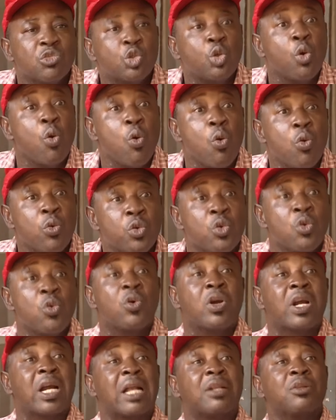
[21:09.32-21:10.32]
So
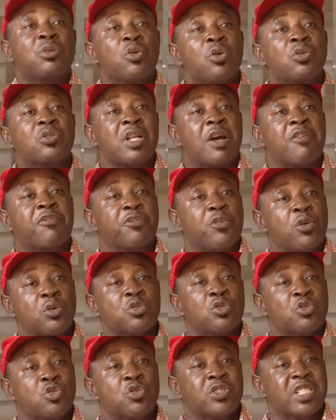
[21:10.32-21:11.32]
you cannot
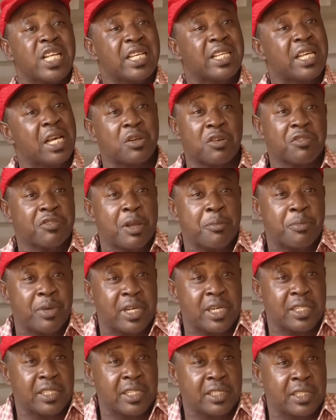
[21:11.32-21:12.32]
afford to take care of your
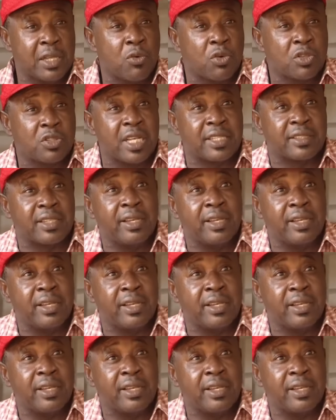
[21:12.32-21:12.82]
parents, is that what you're